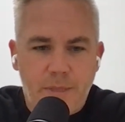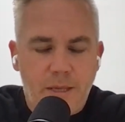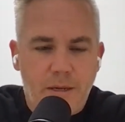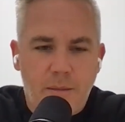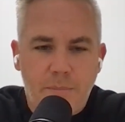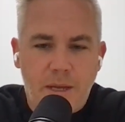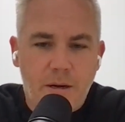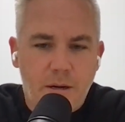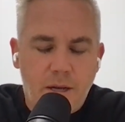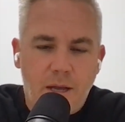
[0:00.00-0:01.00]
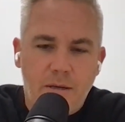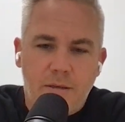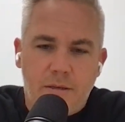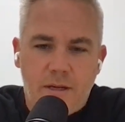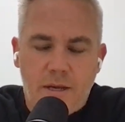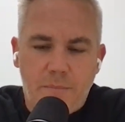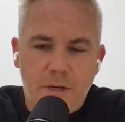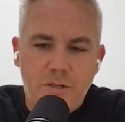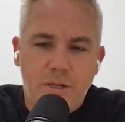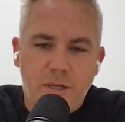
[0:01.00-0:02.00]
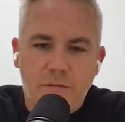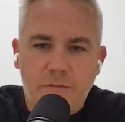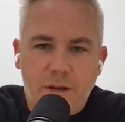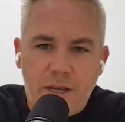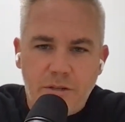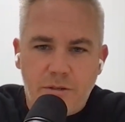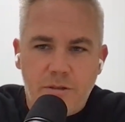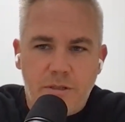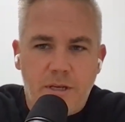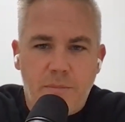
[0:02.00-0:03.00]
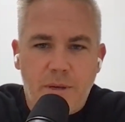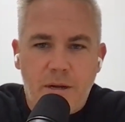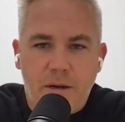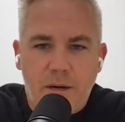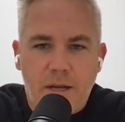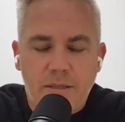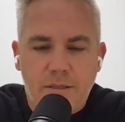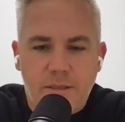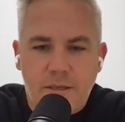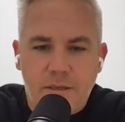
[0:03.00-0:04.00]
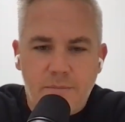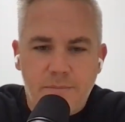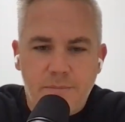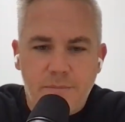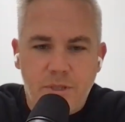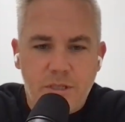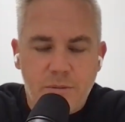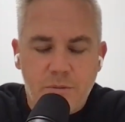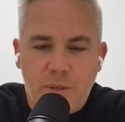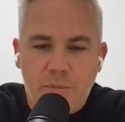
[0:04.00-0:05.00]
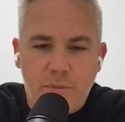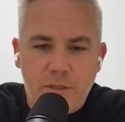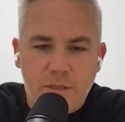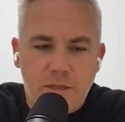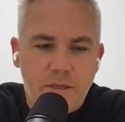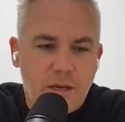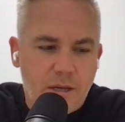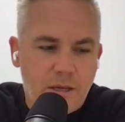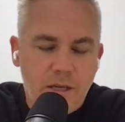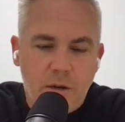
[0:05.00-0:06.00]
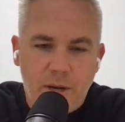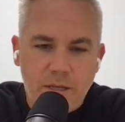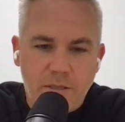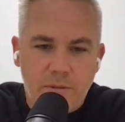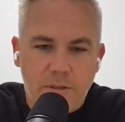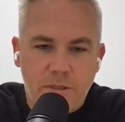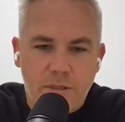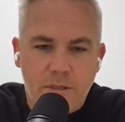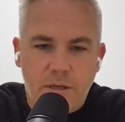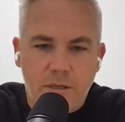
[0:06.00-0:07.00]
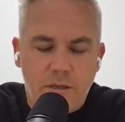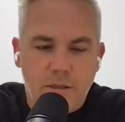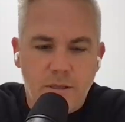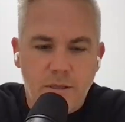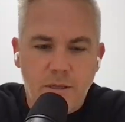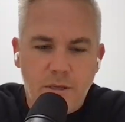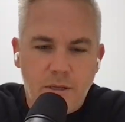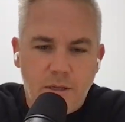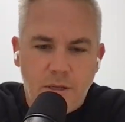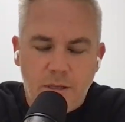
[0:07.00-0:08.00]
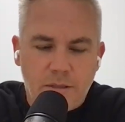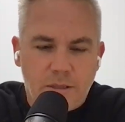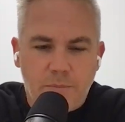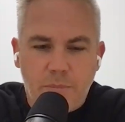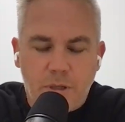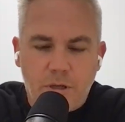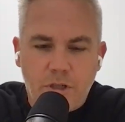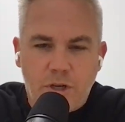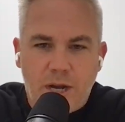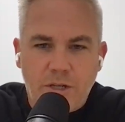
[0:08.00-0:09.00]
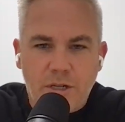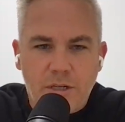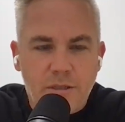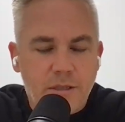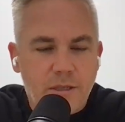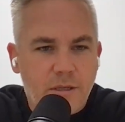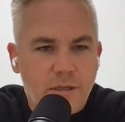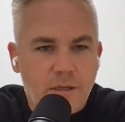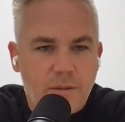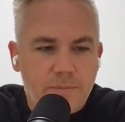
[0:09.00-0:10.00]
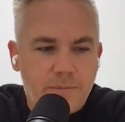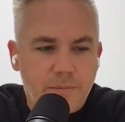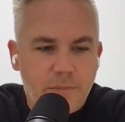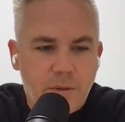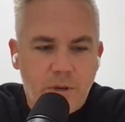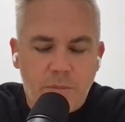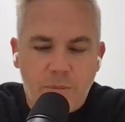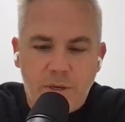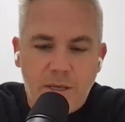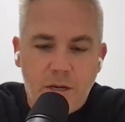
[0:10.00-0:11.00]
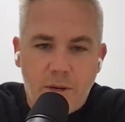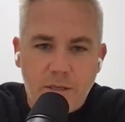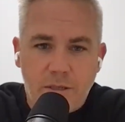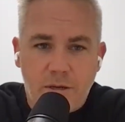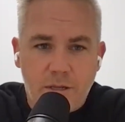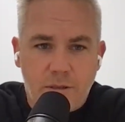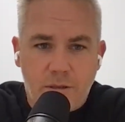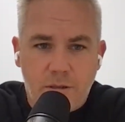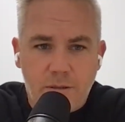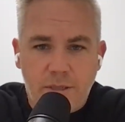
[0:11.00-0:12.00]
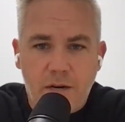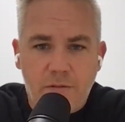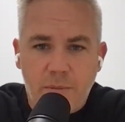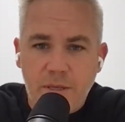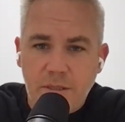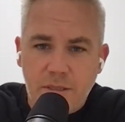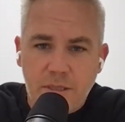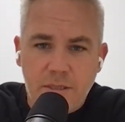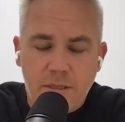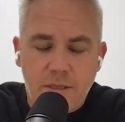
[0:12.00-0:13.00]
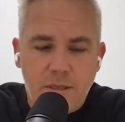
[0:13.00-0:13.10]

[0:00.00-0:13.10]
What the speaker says: getting better at budgeting and financials, getting better at systems. We implemented EOS, which is there's a book called Traction, and we implemented EOS across all 10 of our businesses.